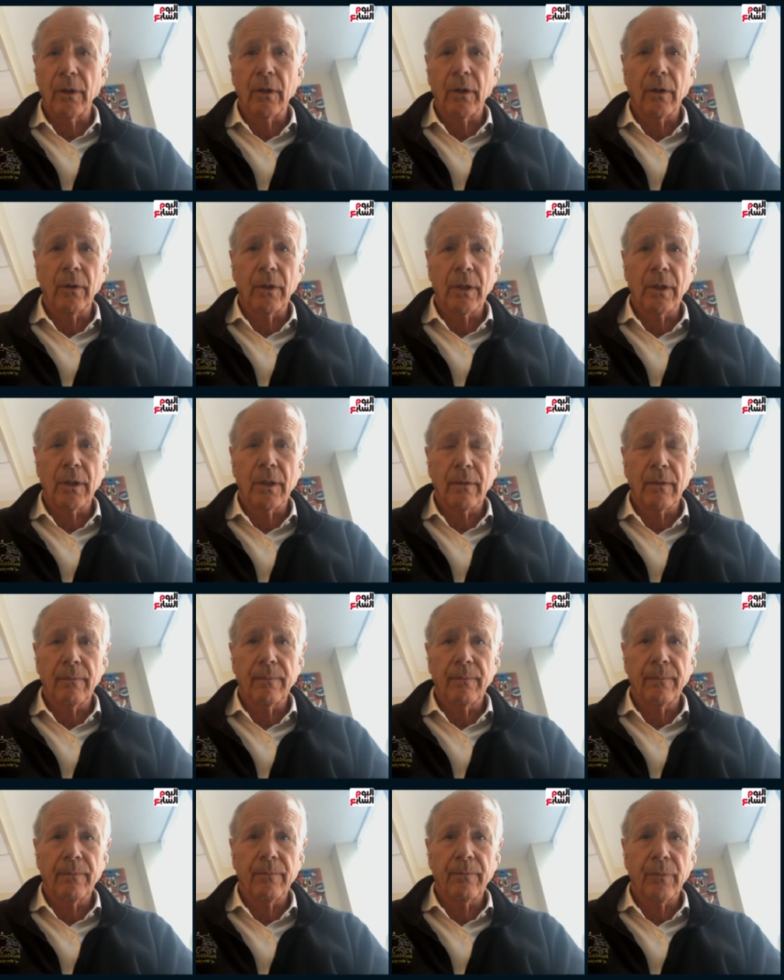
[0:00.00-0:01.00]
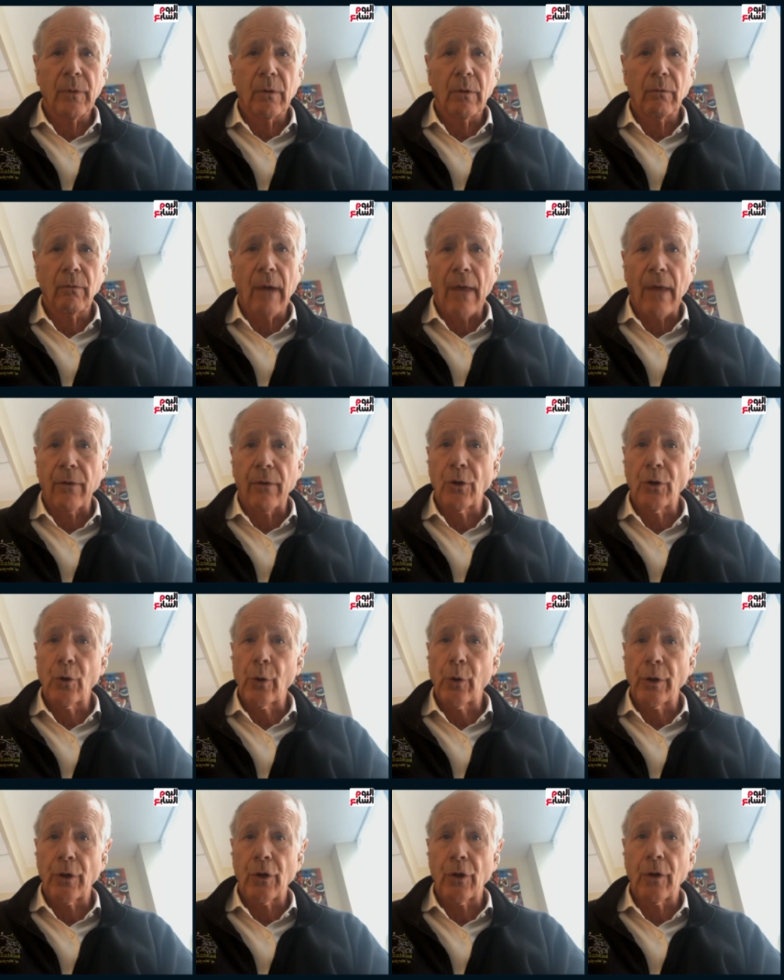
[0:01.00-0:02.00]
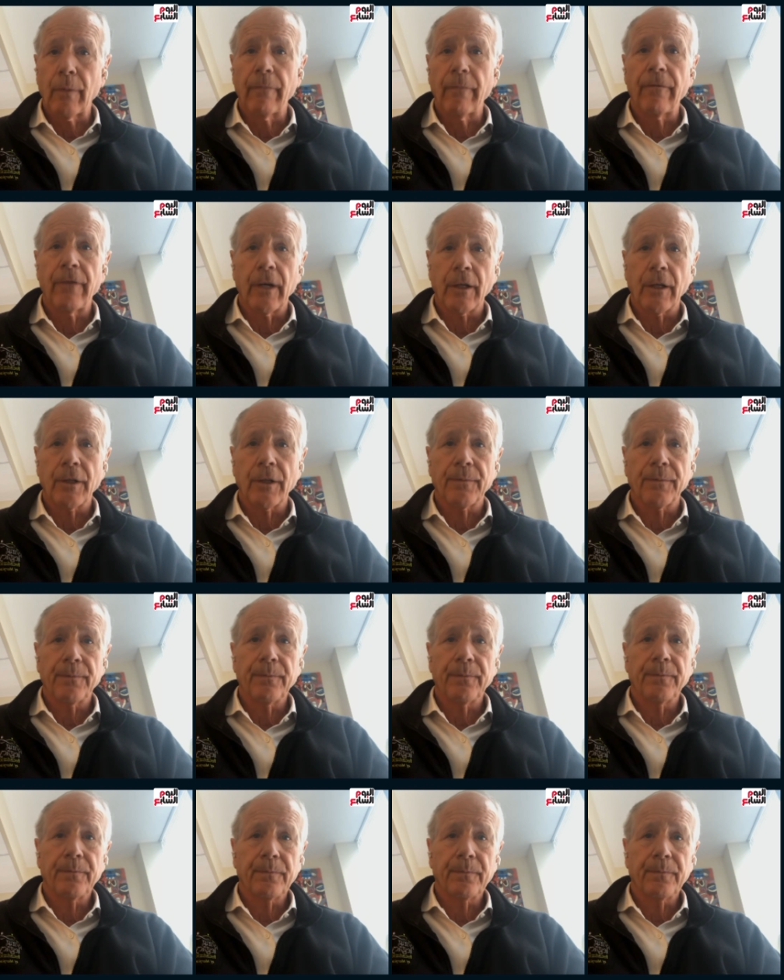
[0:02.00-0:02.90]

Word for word: You know, it's a rather short-term fix.